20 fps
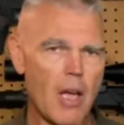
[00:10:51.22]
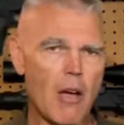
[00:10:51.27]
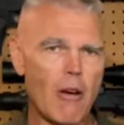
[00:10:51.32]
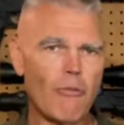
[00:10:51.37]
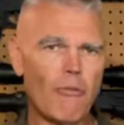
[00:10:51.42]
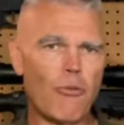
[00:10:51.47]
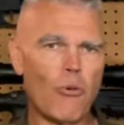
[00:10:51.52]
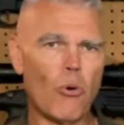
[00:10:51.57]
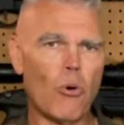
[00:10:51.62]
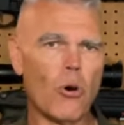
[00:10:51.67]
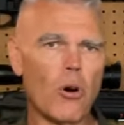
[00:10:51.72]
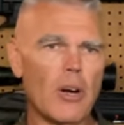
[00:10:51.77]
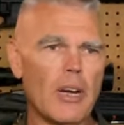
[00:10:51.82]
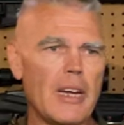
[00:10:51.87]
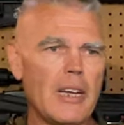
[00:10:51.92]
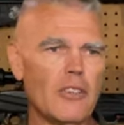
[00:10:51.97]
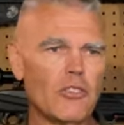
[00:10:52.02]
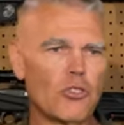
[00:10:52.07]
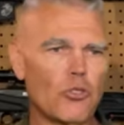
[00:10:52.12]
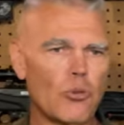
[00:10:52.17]
for
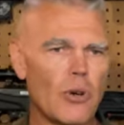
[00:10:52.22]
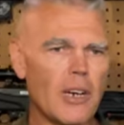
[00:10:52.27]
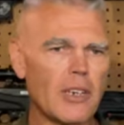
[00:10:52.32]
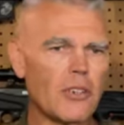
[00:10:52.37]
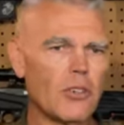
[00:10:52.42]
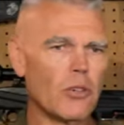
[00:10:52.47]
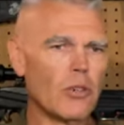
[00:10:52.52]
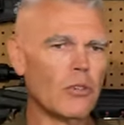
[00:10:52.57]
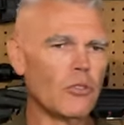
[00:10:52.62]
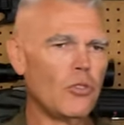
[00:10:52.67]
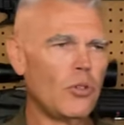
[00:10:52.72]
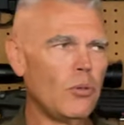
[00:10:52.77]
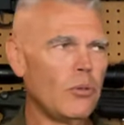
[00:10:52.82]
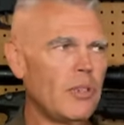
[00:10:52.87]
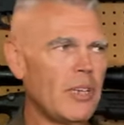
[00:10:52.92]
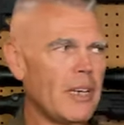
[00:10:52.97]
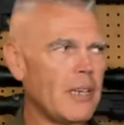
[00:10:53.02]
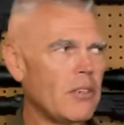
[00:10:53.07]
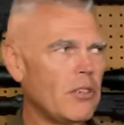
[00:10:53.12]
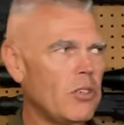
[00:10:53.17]
instructors who
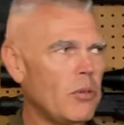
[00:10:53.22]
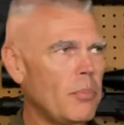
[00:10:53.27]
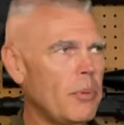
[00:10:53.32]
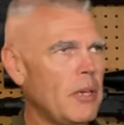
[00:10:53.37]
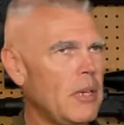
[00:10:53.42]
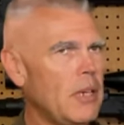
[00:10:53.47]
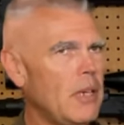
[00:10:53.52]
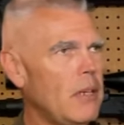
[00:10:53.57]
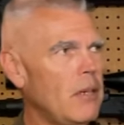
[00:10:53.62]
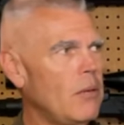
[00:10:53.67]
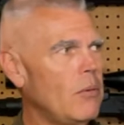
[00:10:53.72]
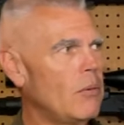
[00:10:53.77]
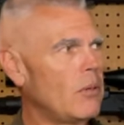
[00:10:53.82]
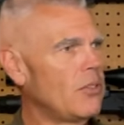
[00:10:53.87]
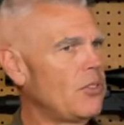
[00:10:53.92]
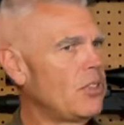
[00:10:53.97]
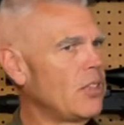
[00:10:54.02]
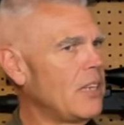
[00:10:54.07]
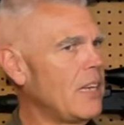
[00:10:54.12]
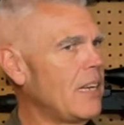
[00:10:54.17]
tend to be,
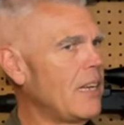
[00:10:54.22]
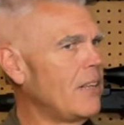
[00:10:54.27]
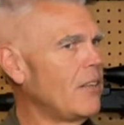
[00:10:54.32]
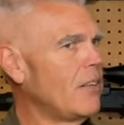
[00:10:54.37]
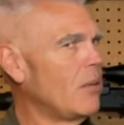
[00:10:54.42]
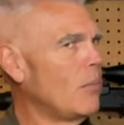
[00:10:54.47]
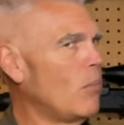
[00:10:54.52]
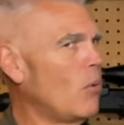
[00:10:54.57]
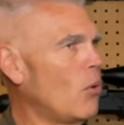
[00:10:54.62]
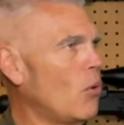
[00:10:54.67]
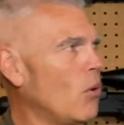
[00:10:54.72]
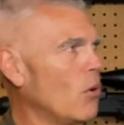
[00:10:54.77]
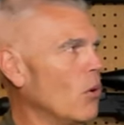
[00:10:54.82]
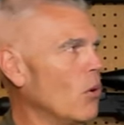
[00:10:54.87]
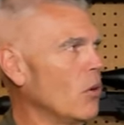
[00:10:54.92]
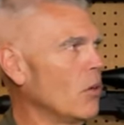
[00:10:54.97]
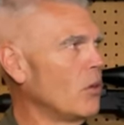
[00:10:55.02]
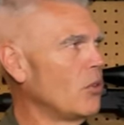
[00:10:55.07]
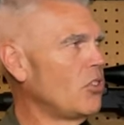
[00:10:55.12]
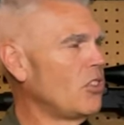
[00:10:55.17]
once again, the
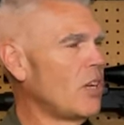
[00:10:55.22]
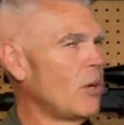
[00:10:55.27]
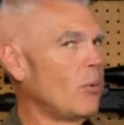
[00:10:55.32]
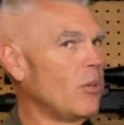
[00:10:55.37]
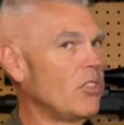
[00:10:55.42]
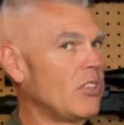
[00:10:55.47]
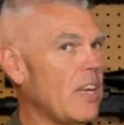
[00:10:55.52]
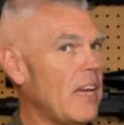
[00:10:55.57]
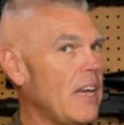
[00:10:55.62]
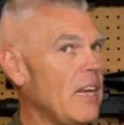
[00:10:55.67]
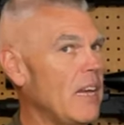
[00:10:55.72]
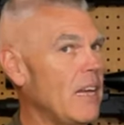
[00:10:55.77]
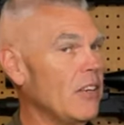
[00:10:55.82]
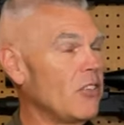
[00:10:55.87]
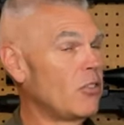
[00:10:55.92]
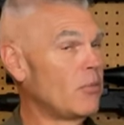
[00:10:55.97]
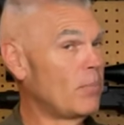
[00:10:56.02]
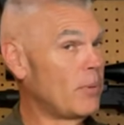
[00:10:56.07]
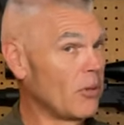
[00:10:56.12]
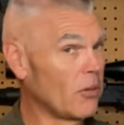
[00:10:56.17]
more, shall we say,
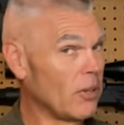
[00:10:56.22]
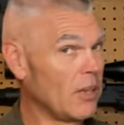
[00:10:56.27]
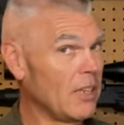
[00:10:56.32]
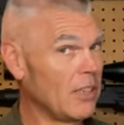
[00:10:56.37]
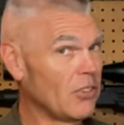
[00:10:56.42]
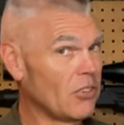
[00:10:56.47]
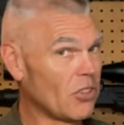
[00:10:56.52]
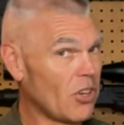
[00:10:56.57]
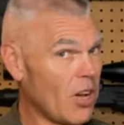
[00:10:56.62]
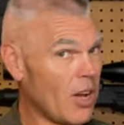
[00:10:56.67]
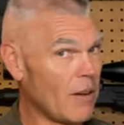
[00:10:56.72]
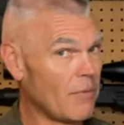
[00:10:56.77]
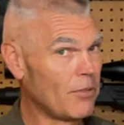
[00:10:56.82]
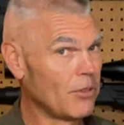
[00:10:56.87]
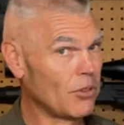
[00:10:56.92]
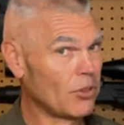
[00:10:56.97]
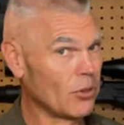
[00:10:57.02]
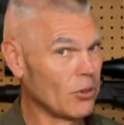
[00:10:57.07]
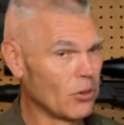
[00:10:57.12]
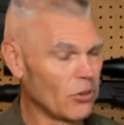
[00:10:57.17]
experienced
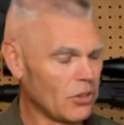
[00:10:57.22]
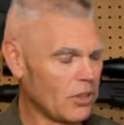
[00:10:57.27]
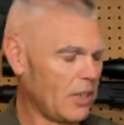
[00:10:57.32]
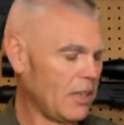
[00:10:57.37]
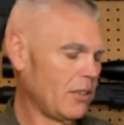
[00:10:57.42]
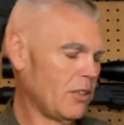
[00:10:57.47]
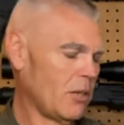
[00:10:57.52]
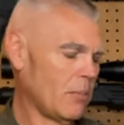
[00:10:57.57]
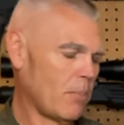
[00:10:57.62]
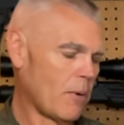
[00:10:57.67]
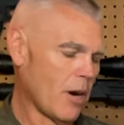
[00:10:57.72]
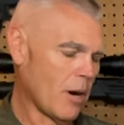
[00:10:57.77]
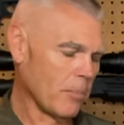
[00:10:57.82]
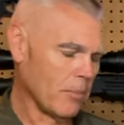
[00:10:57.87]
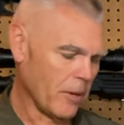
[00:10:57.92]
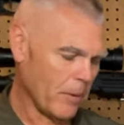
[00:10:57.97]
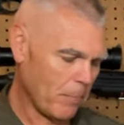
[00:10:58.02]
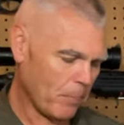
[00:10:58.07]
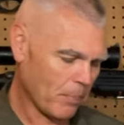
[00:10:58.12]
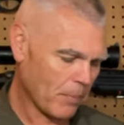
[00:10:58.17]
officers in the
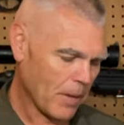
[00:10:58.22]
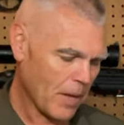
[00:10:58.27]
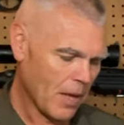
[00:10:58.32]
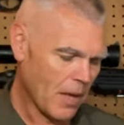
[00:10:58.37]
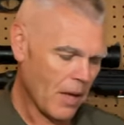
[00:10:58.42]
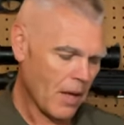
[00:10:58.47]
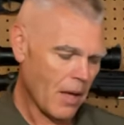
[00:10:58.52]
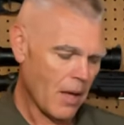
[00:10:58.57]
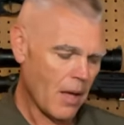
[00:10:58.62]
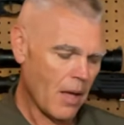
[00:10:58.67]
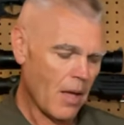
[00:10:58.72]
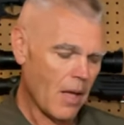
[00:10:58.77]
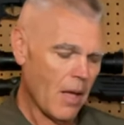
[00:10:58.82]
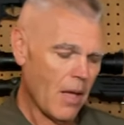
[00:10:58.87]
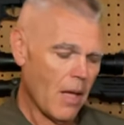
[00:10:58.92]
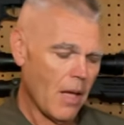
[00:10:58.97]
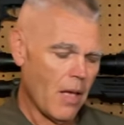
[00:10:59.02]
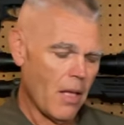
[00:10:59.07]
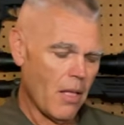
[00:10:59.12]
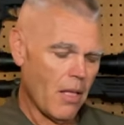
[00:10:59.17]
department,
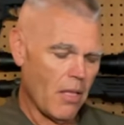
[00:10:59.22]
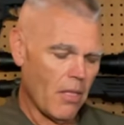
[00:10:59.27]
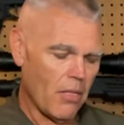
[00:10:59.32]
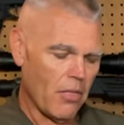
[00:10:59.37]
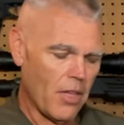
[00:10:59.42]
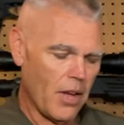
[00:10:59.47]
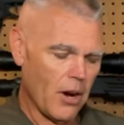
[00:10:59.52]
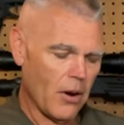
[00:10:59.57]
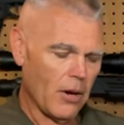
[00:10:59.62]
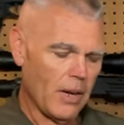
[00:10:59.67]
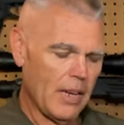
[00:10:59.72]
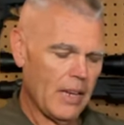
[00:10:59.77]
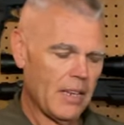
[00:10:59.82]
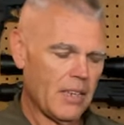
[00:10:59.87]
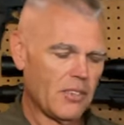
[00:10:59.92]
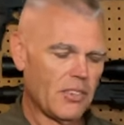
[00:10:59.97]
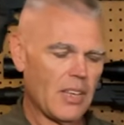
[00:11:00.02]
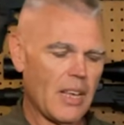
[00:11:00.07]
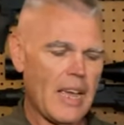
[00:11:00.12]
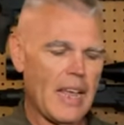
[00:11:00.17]
there
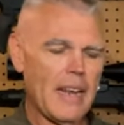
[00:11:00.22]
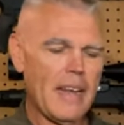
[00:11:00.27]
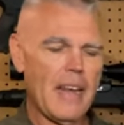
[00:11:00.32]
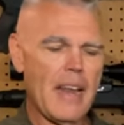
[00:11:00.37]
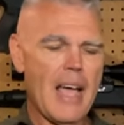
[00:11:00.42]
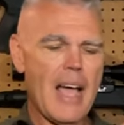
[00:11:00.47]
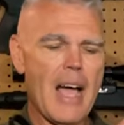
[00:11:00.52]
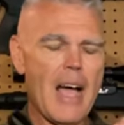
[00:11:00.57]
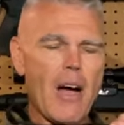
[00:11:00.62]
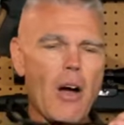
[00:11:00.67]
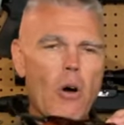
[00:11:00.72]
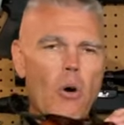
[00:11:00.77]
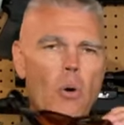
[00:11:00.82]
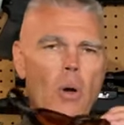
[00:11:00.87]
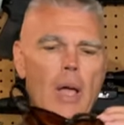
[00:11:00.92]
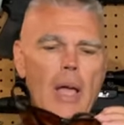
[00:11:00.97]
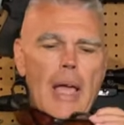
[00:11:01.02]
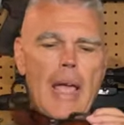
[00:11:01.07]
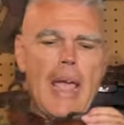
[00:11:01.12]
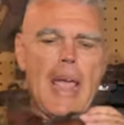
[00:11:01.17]
is
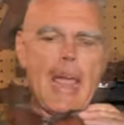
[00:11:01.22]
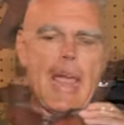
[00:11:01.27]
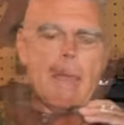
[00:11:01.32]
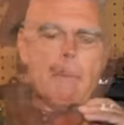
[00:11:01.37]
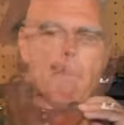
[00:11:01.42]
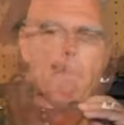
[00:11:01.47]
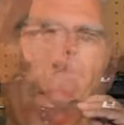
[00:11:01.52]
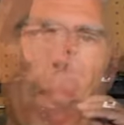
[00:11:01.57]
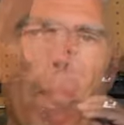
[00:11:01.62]
now a